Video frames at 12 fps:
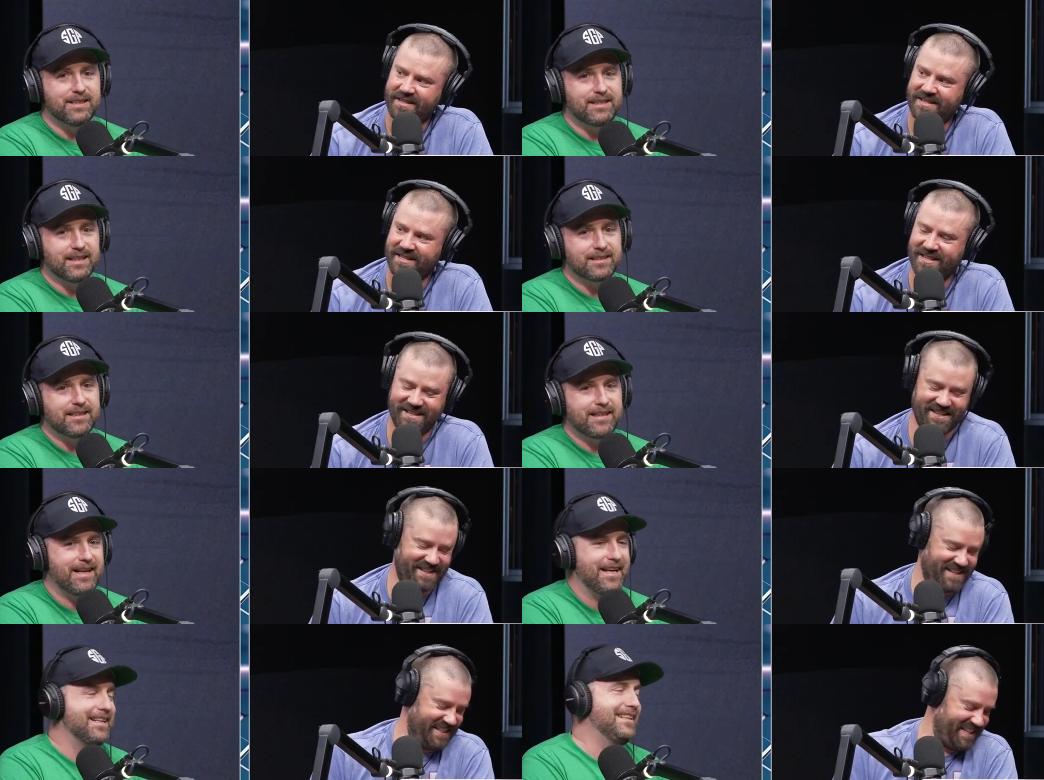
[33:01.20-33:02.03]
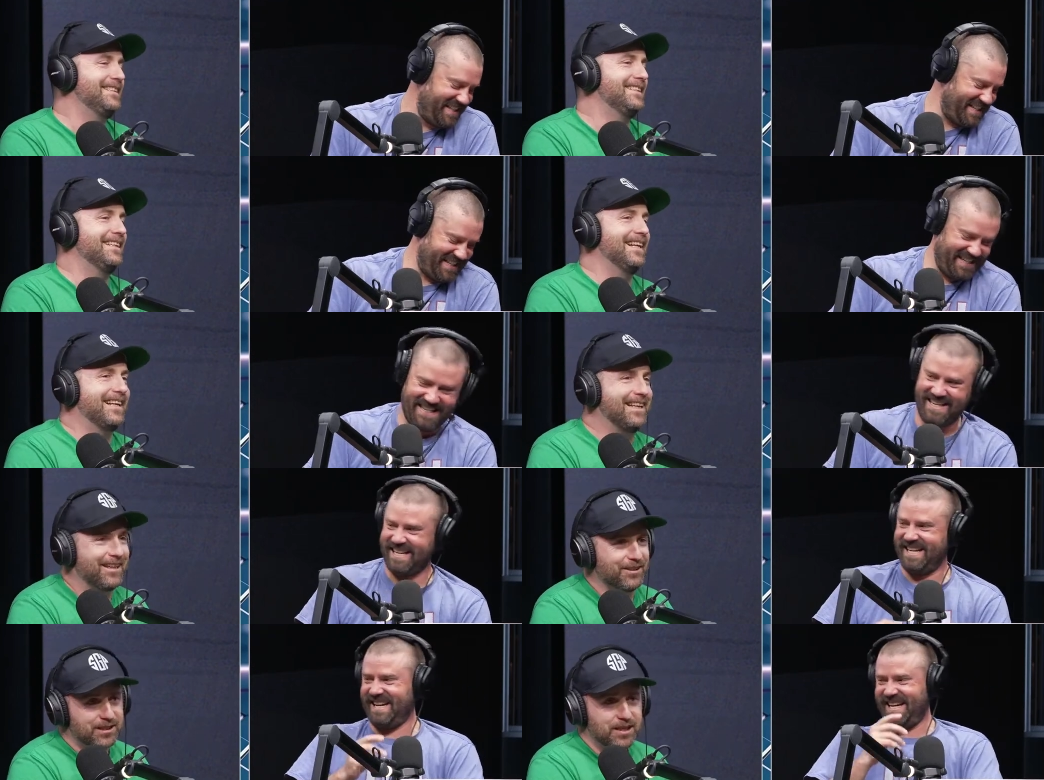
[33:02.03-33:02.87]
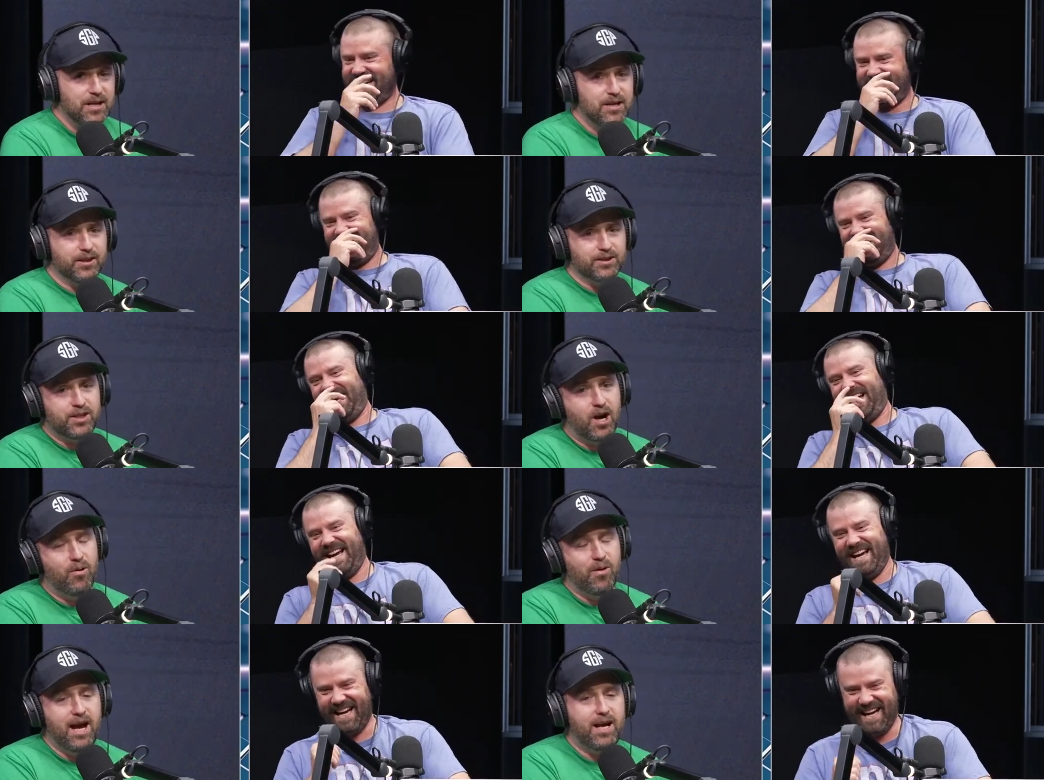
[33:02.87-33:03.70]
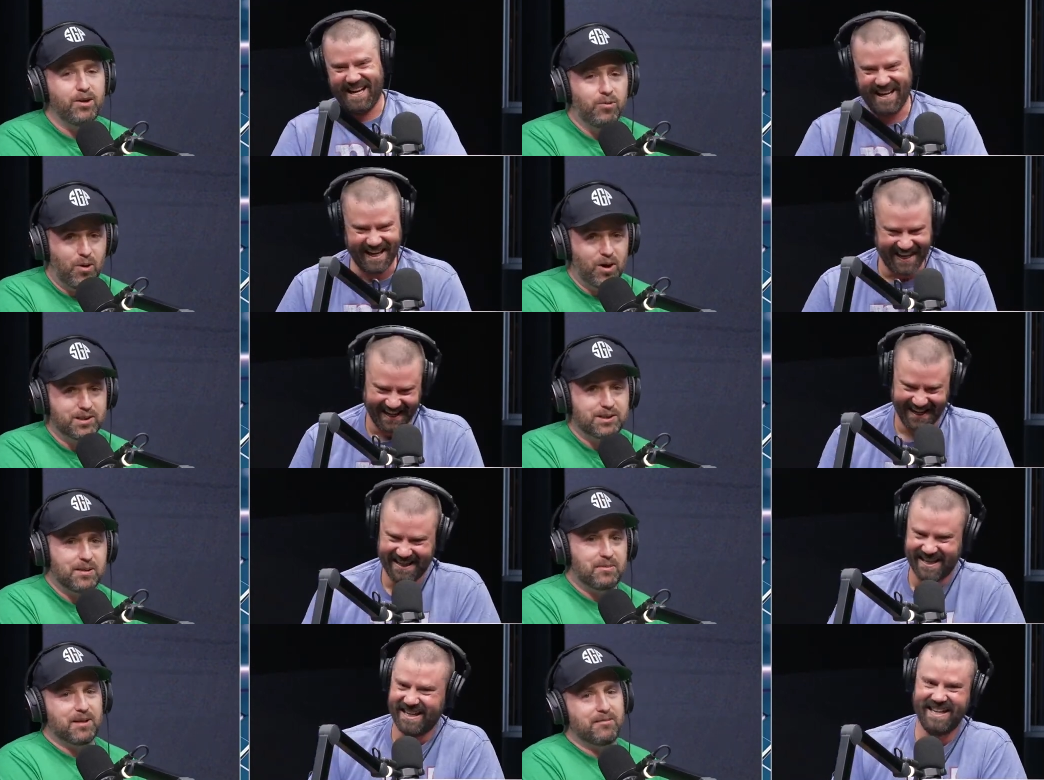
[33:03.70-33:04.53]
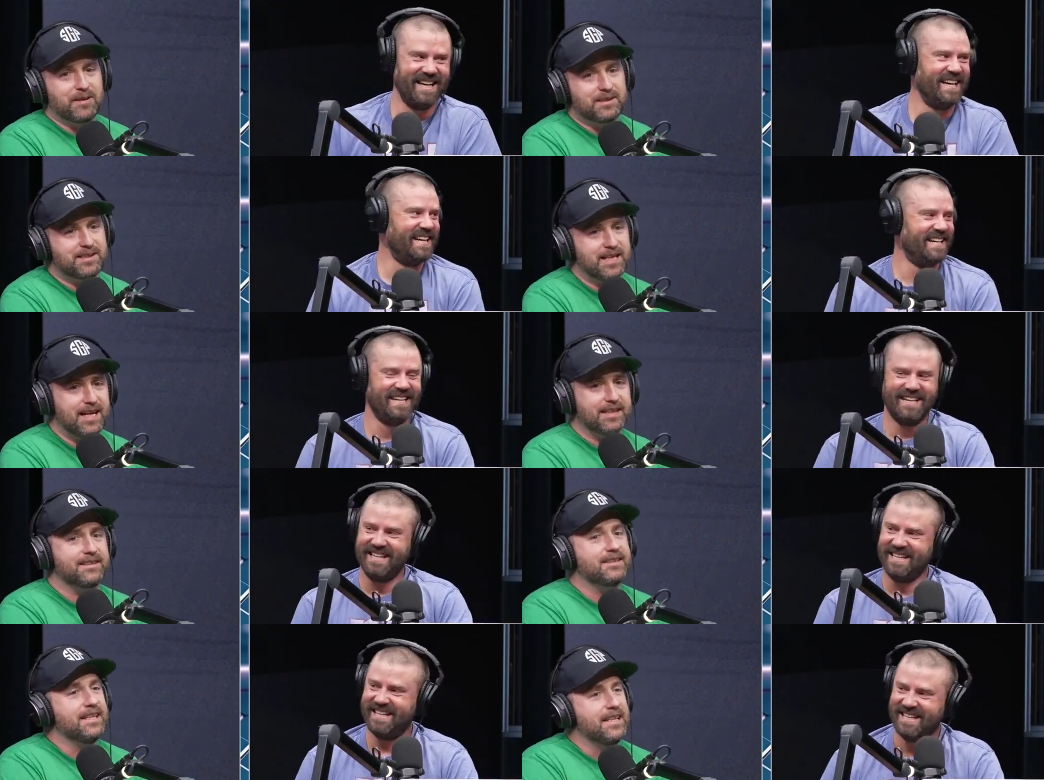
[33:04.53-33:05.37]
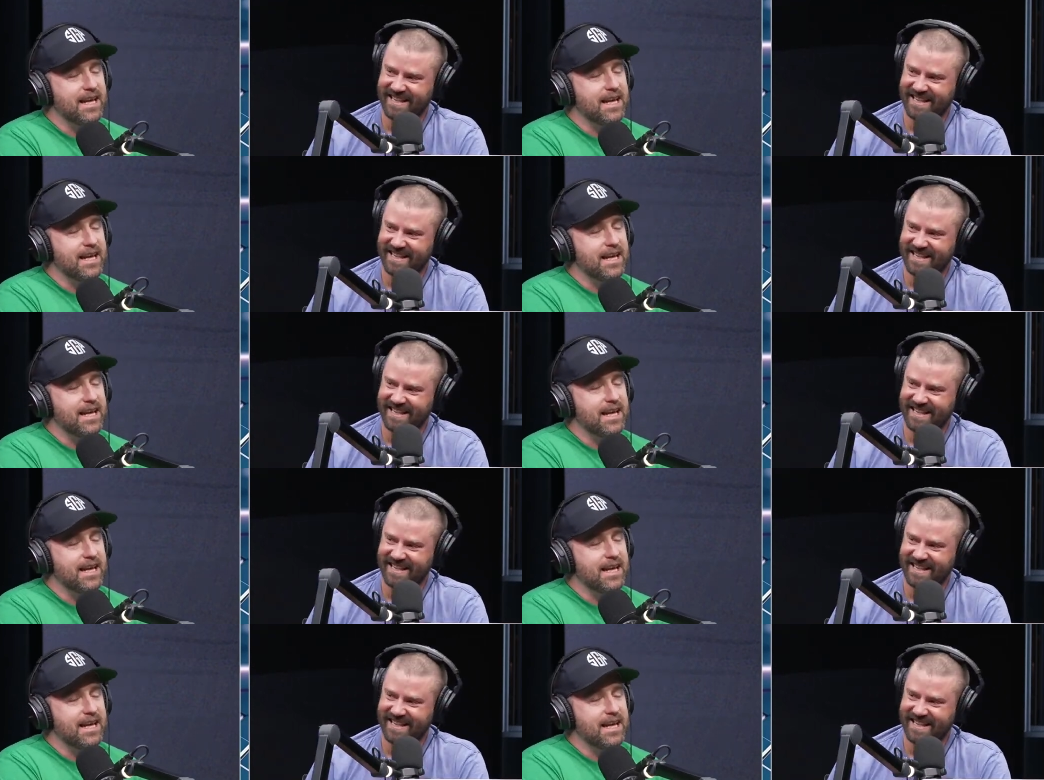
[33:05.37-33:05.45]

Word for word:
Speaker 1: a dick tonight." And he goes, "There's no way you warn someone if it's tits.